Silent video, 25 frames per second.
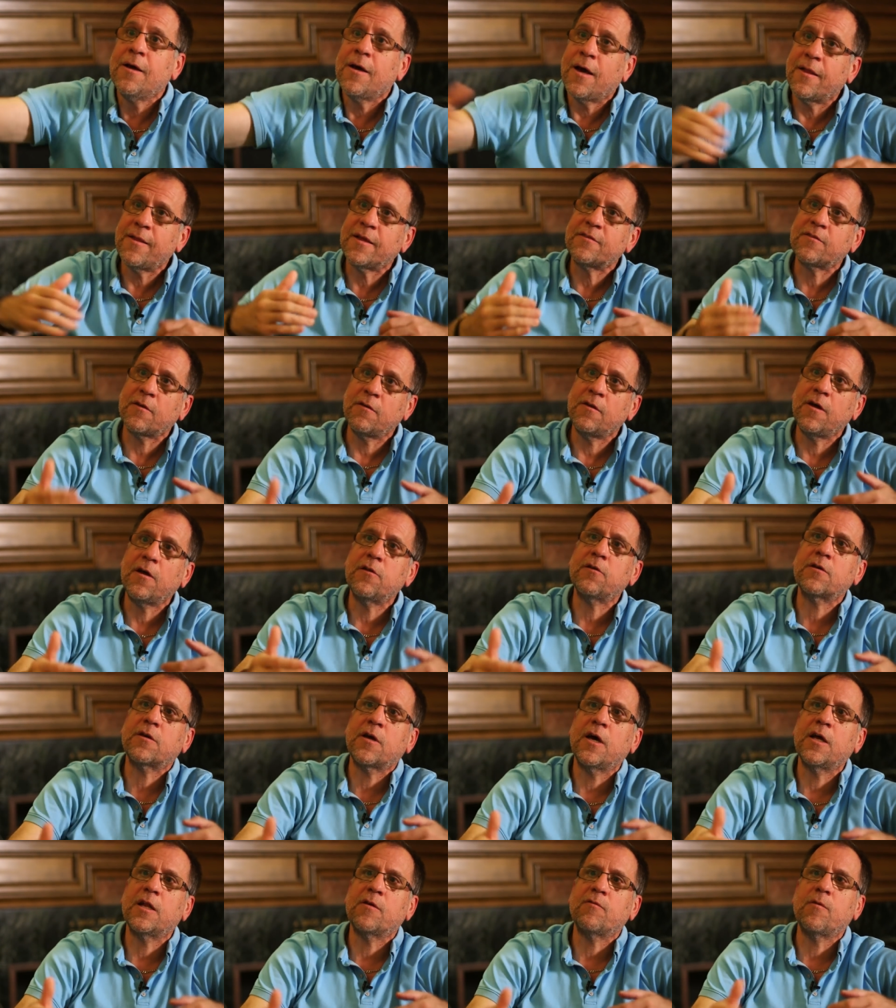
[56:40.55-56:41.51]
And that's another
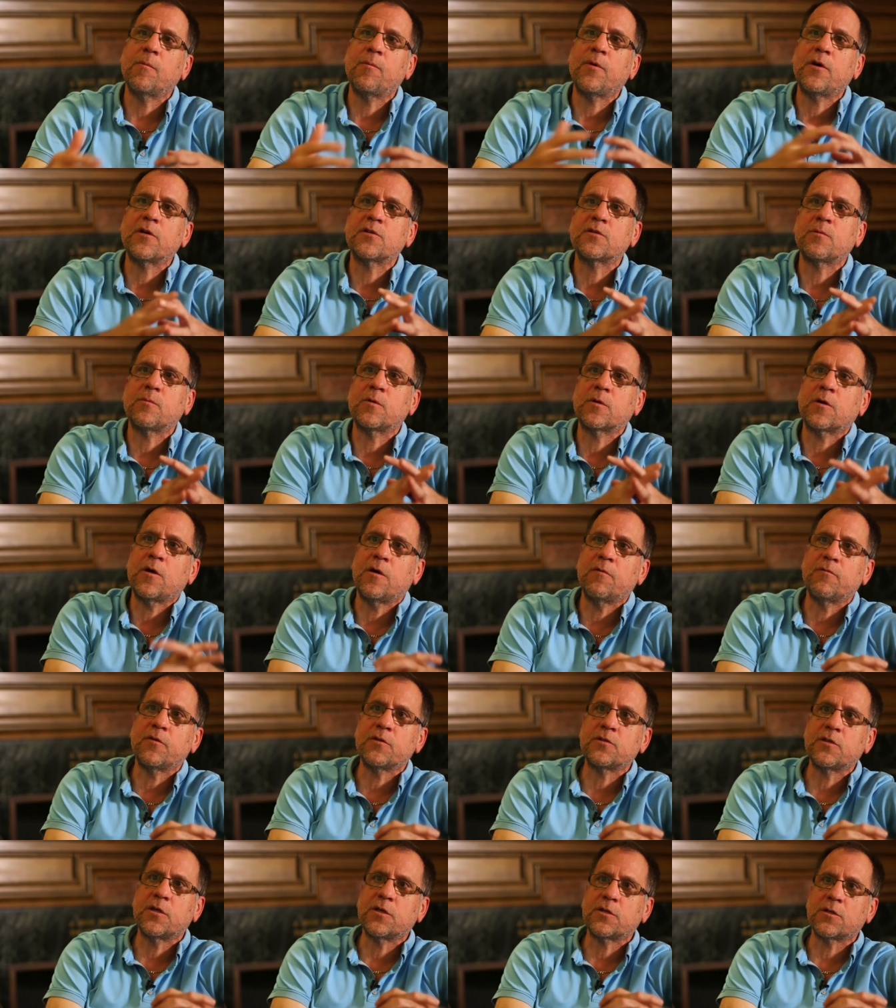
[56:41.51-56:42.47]
kind of impossible
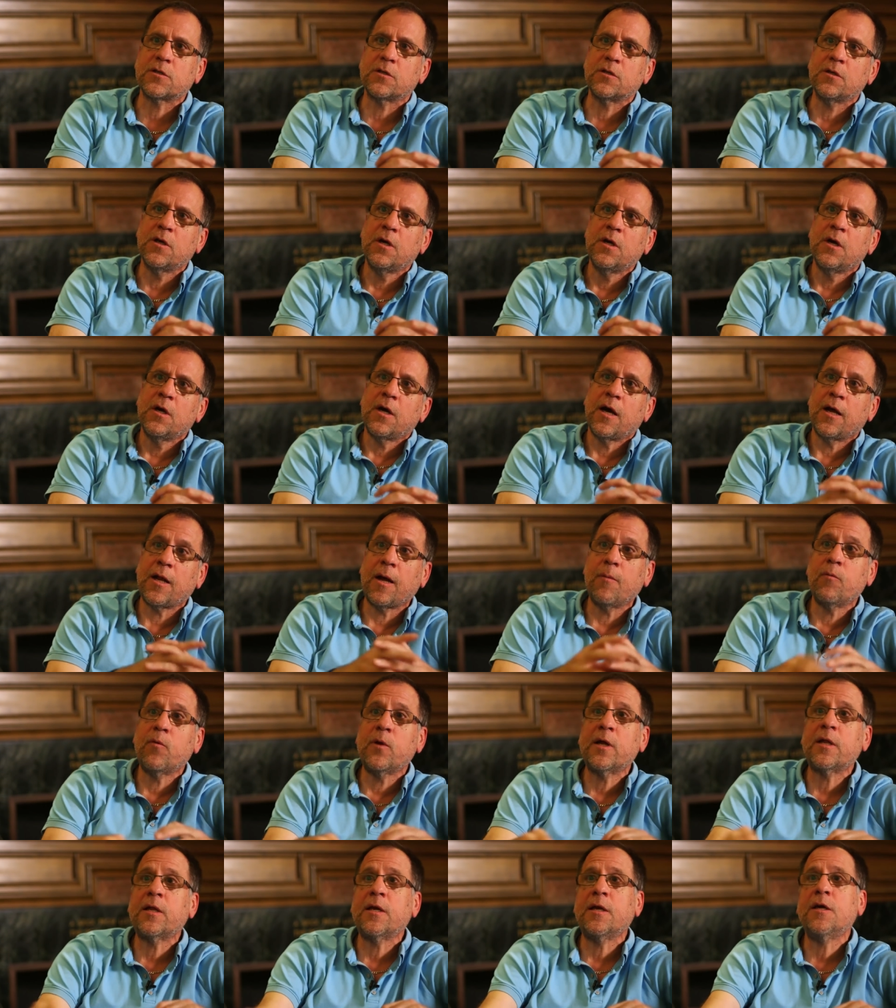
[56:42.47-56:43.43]
conversation. And I'm
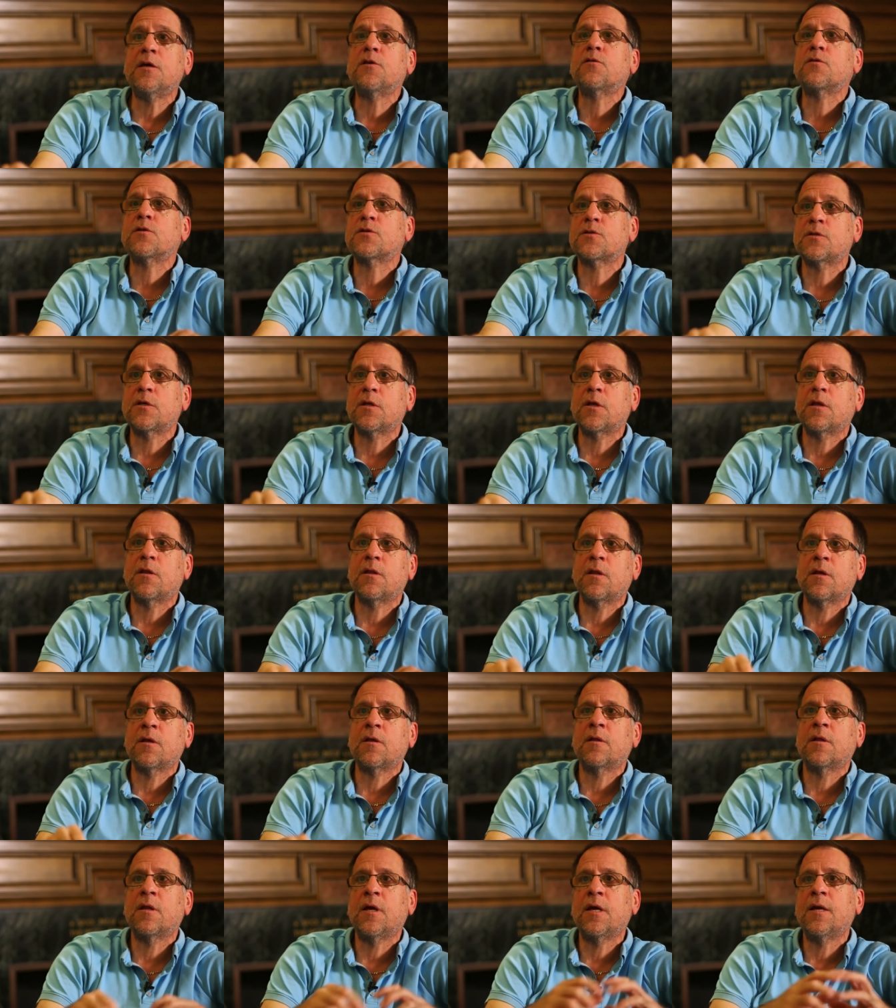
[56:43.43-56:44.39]
really interested
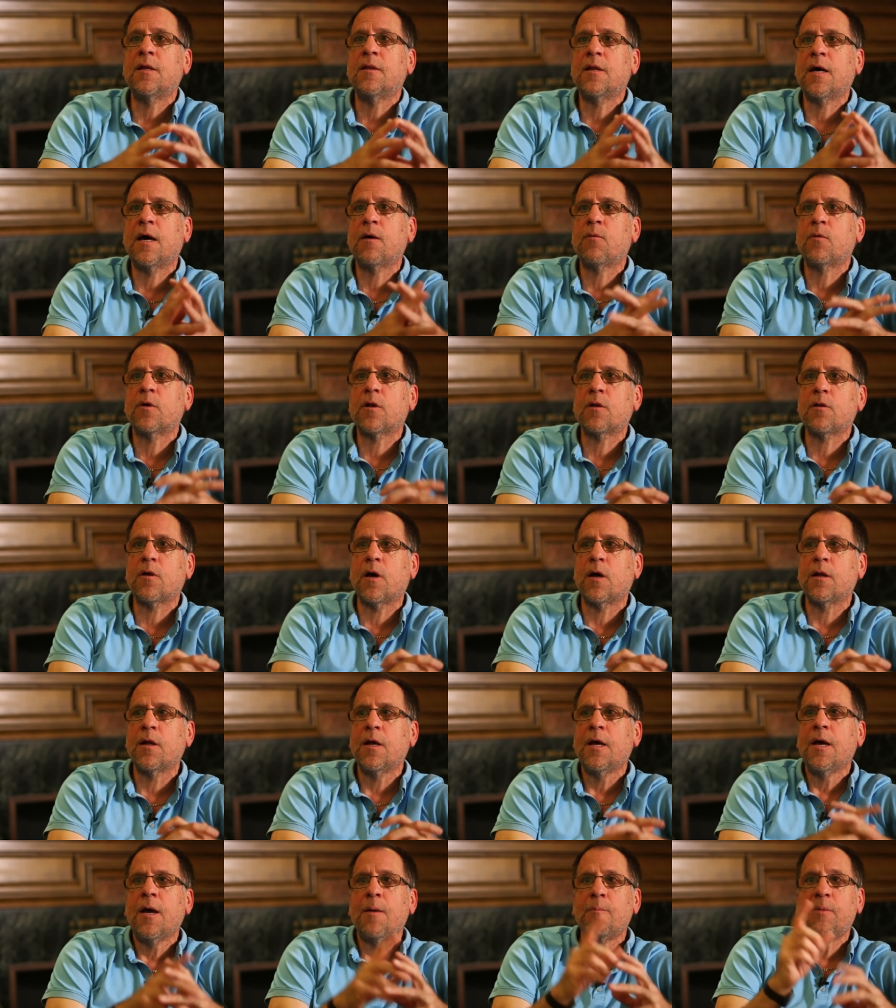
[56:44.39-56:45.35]
in, in that one a
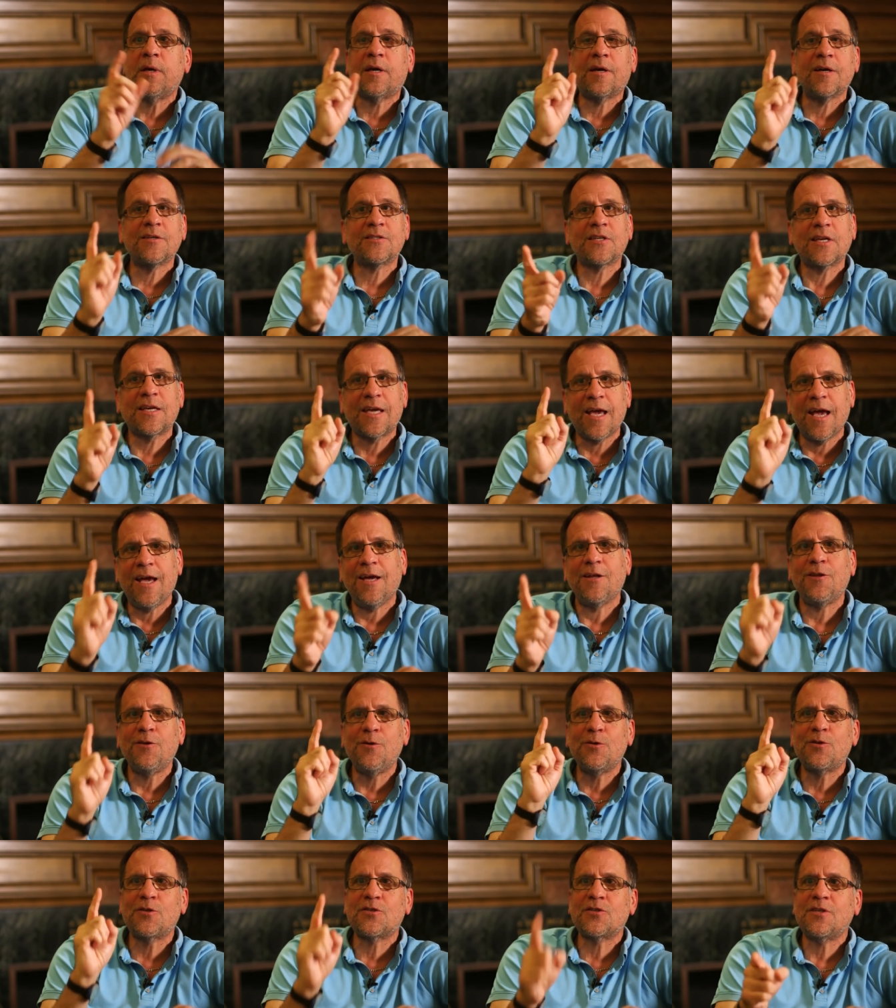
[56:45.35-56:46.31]
lot. Because again,
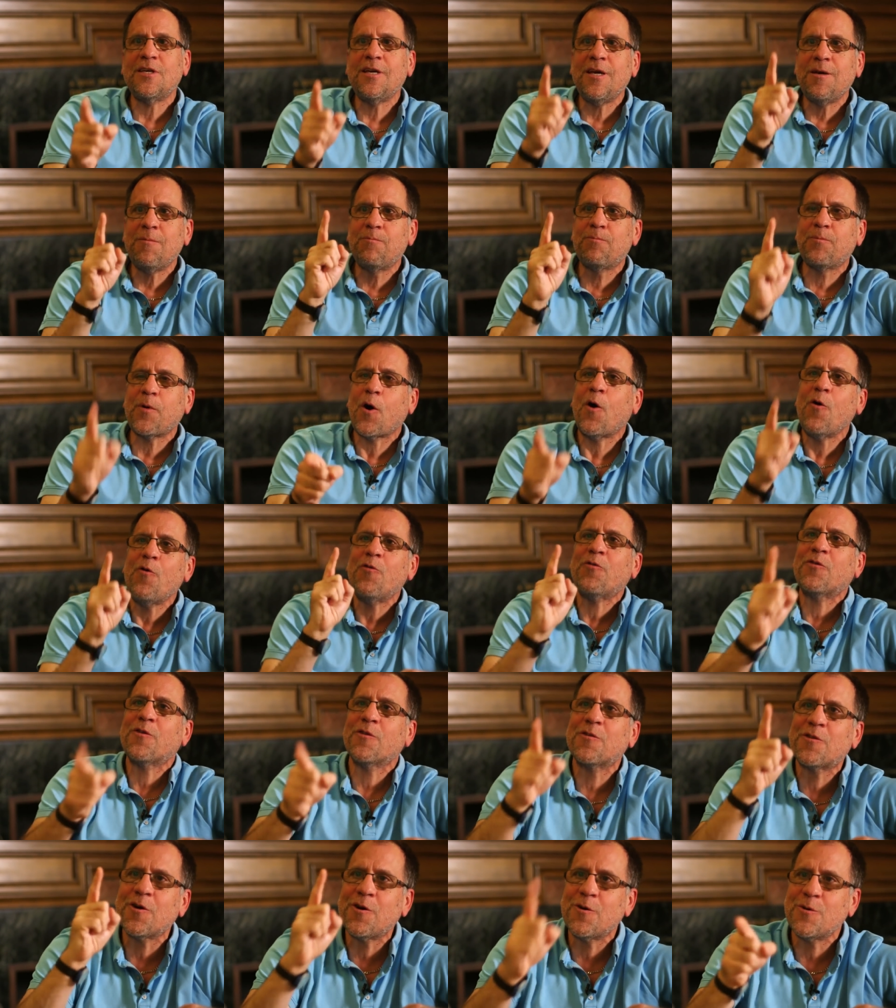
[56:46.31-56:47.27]
you see
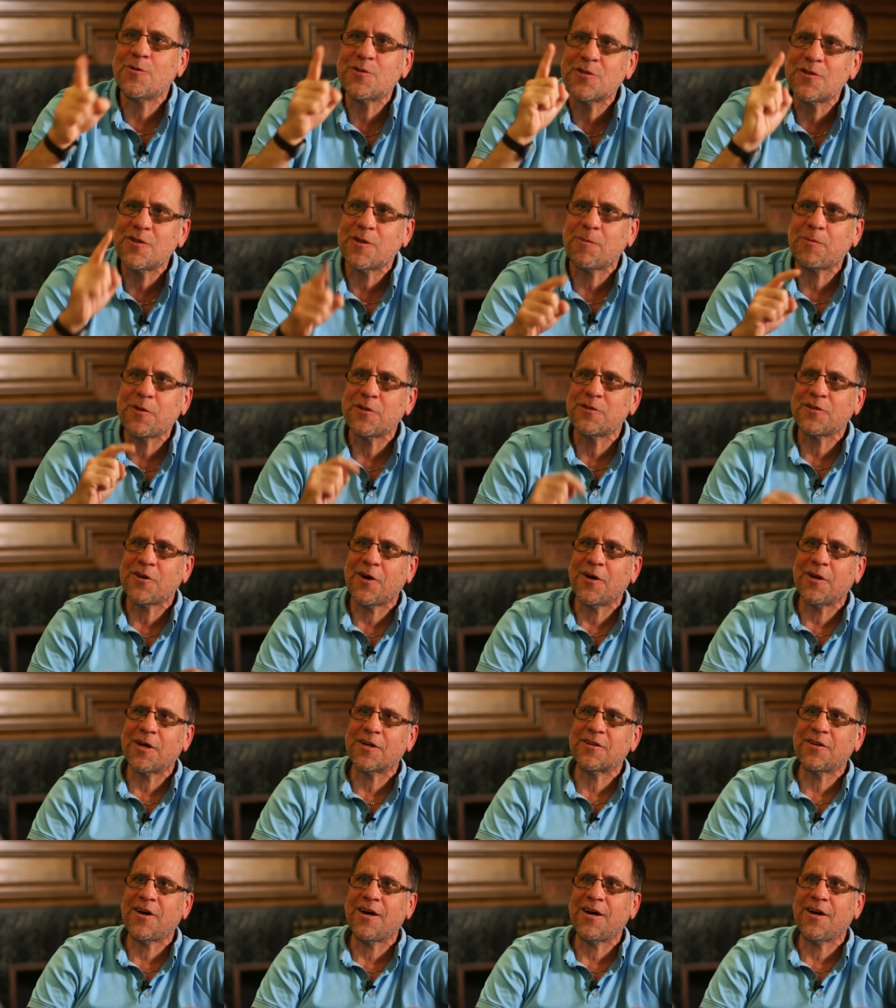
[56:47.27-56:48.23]
both of those in the
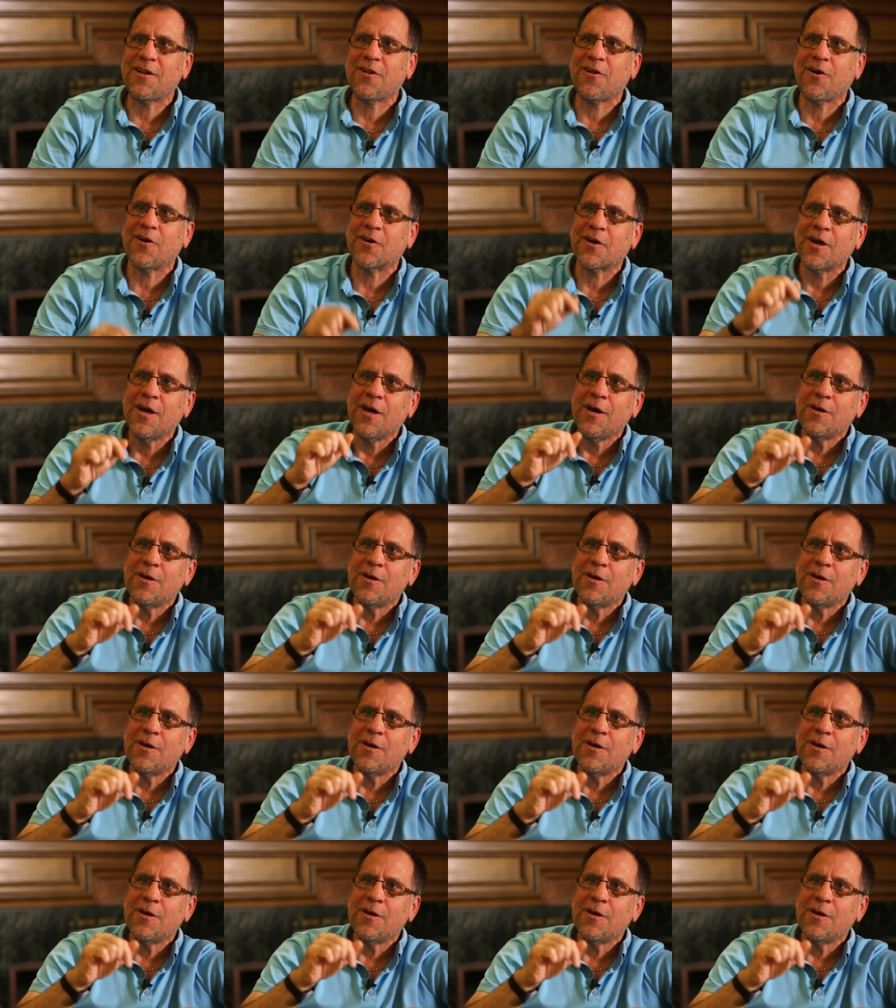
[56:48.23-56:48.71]
Platonic dialogue.